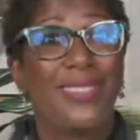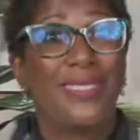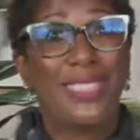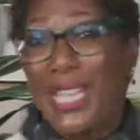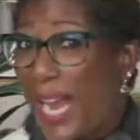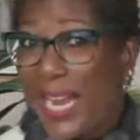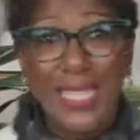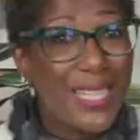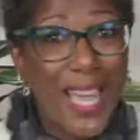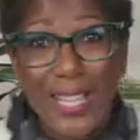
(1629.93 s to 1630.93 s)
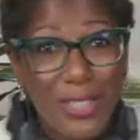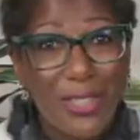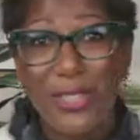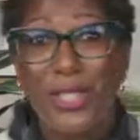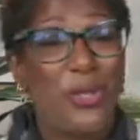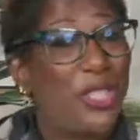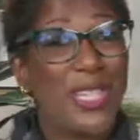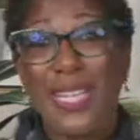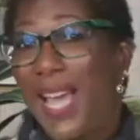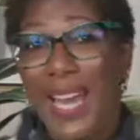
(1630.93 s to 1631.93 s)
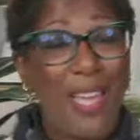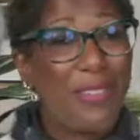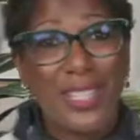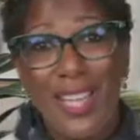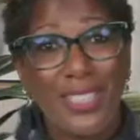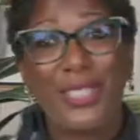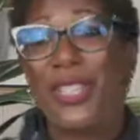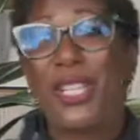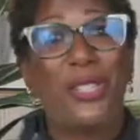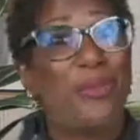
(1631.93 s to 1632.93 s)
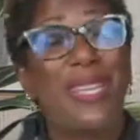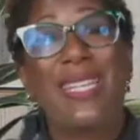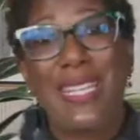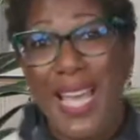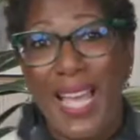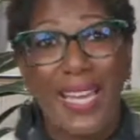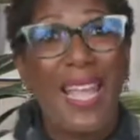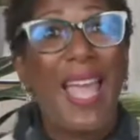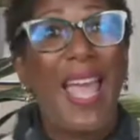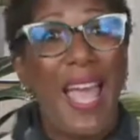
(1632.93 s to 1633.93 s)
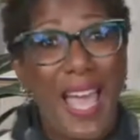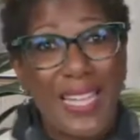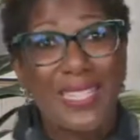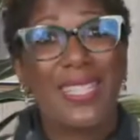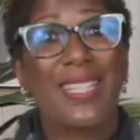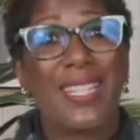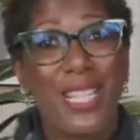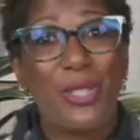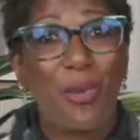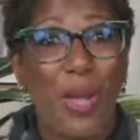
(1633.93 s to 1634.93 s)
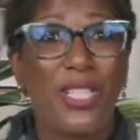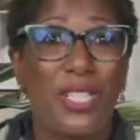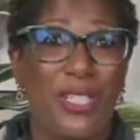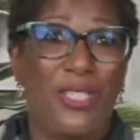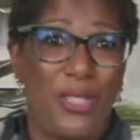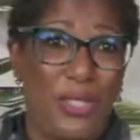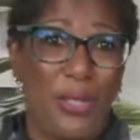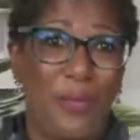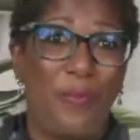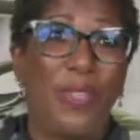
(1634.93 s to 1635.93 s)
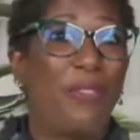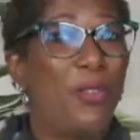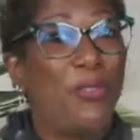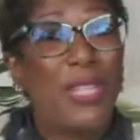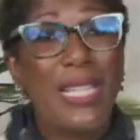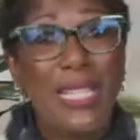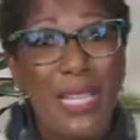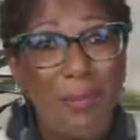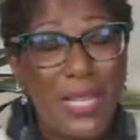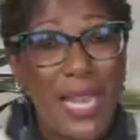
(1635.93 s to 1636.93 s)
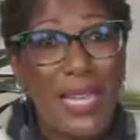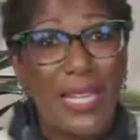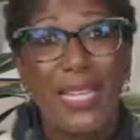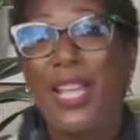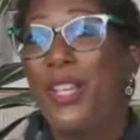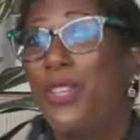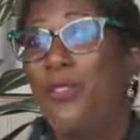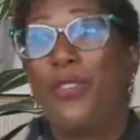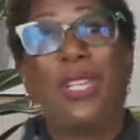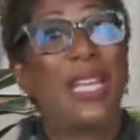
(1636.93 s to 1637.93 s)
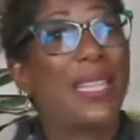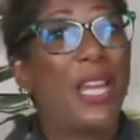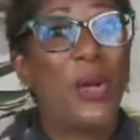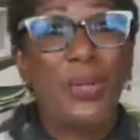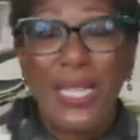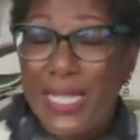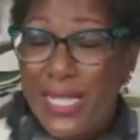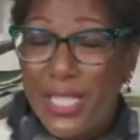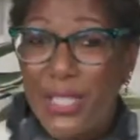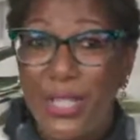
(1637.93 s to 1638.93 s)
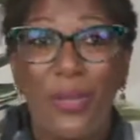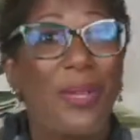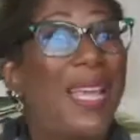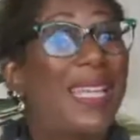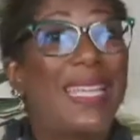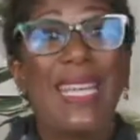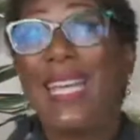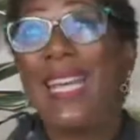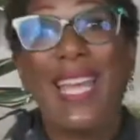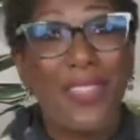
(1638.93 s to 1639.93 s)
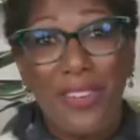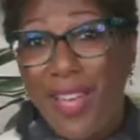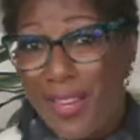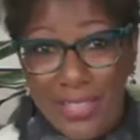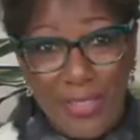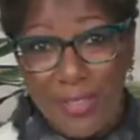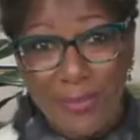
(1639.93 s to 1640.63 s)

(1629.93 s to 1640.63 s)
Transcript: Change doctors. You should not have a doctor that you cannot ask these questions to. If you feel intimidated, you feel like they don't listen to you, get another doctor.